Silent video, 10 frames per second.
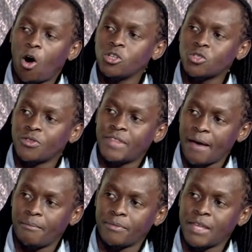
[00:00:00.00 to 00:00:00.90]
also
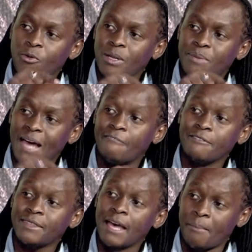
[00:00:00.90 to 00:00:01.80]
them, they will be
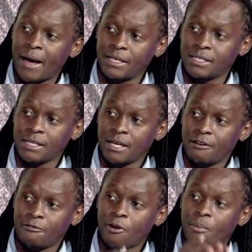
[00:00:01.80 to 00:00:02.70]
having their monies
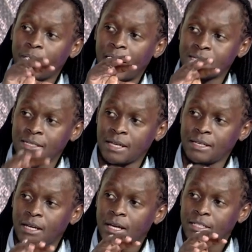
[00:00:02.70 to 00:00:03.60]
mm-hmm. from, as I
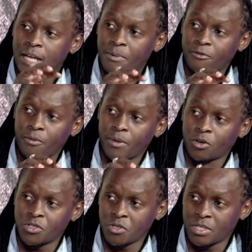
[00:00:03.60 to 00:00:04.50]
said, tapping from the
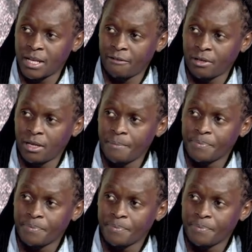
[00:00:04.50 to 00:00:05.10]
constituency level